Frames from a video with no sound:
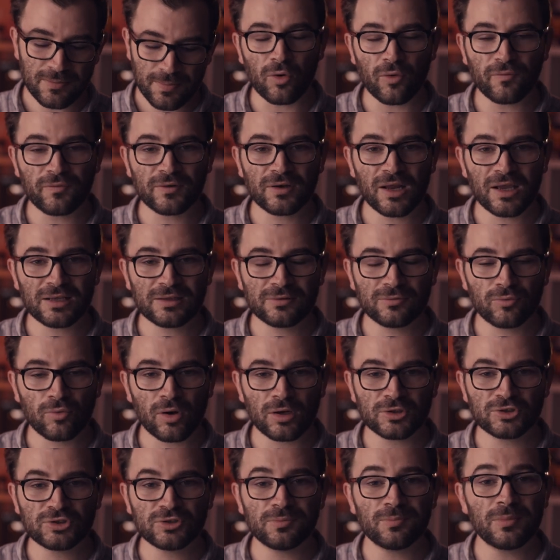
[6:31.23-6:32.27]
of a night
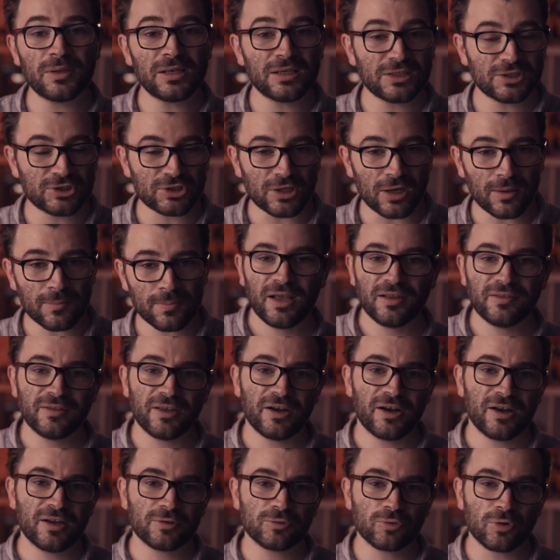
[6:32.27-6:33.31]
watch militia and
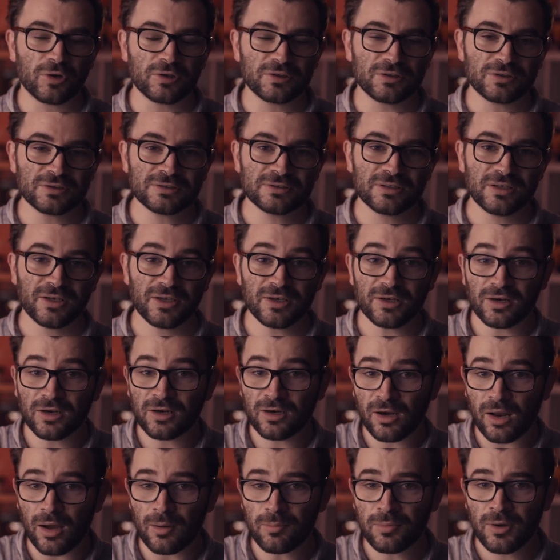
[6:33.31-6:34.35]
their headquarters in a
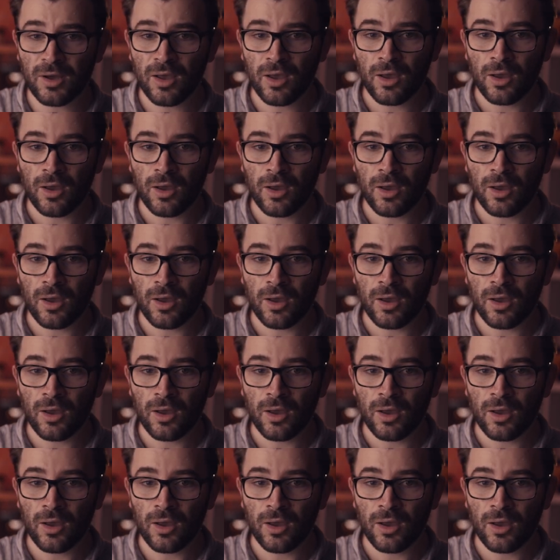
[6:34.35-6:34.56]
club